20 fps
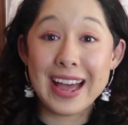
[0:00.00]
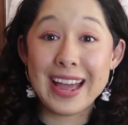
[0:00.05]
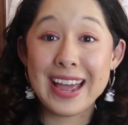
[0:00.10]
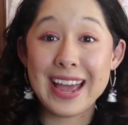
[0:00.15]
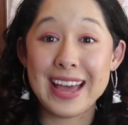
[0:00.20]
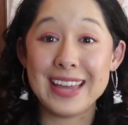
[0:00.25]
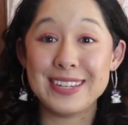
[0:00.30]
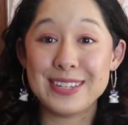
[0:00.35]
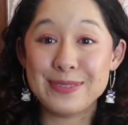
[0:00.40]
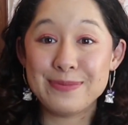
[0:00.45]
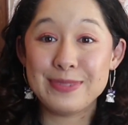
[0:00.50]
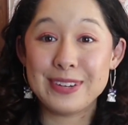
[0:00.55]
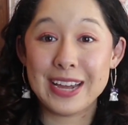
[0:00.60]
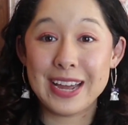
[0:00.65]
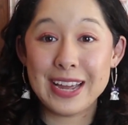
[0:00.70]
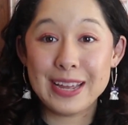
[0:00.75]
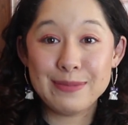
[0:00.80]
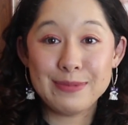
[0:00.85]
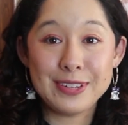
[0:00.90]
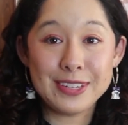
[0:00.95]
I had some
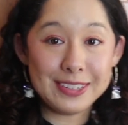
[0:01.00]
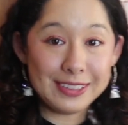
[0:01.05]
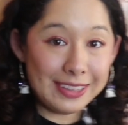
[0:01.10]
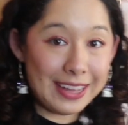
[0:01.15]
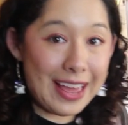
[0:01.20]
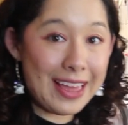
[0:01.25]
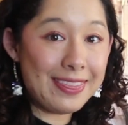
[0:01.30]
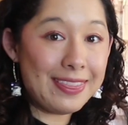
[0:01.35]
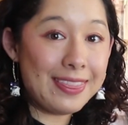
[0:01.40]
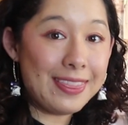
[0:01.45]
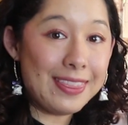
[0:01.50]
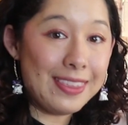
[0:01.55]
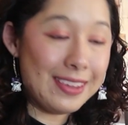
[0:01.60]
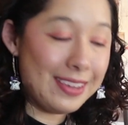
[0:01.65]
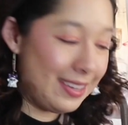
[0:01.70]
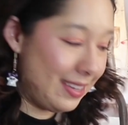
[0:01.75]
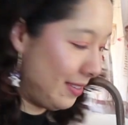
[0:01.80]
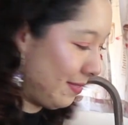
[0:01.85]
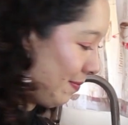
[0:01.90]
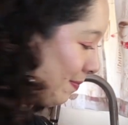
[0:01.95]
time to let
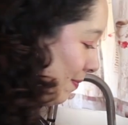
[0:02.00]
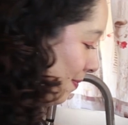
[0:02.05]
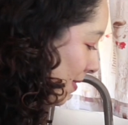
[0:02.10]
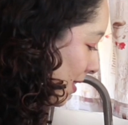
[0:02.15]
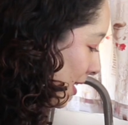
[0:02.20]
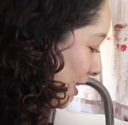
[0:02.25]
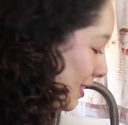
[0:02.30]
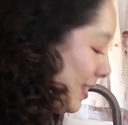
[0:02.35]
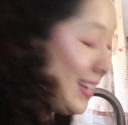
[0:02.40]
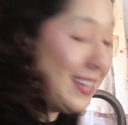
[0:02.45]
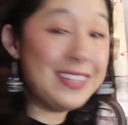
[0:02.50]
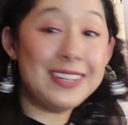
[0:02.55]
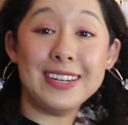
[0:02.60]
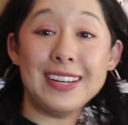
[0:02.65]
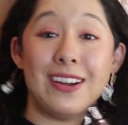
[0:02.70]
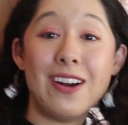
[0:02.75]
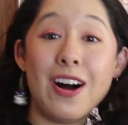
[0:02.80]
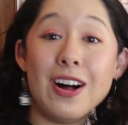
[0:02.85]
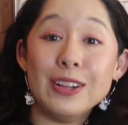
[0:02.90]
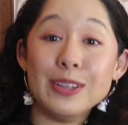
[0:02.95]
the
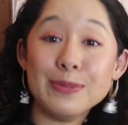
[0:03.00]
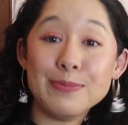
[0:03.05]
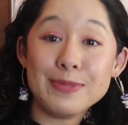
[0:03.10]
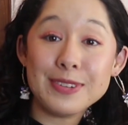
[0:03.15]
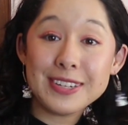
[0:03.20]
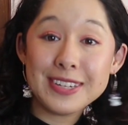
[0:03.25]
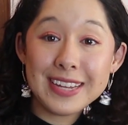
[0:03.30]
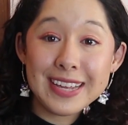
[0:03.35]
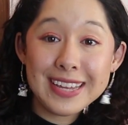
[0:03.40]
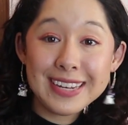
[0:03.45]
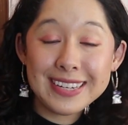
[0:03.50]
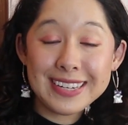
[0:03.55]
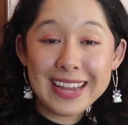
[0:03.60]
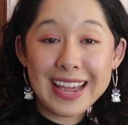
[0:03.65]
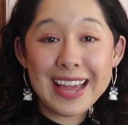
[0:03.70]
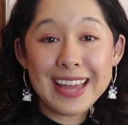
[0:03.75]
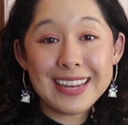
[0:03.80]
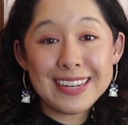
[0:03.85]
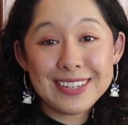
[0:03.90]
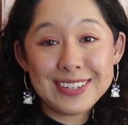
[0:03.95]
density column sit,
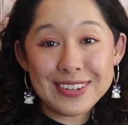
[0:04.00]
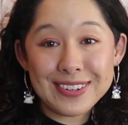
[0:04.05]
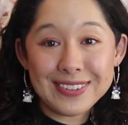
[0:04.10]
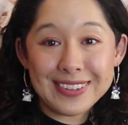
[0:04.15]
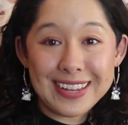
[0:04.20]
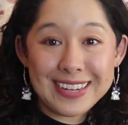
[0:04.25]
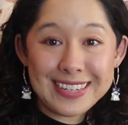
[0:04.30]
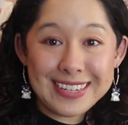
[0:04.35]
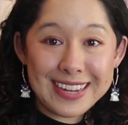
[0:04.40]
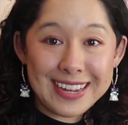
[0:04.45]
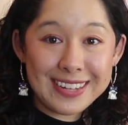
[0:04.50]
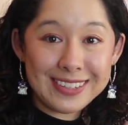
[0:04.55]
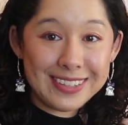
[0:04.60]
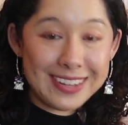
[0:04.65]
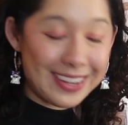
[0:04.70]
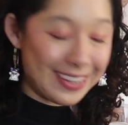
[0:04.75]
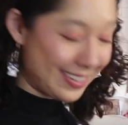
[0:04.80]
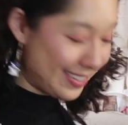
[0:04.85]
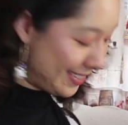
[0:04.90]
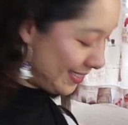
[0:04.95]
and so let's take a
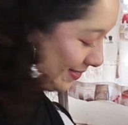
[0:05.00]
look.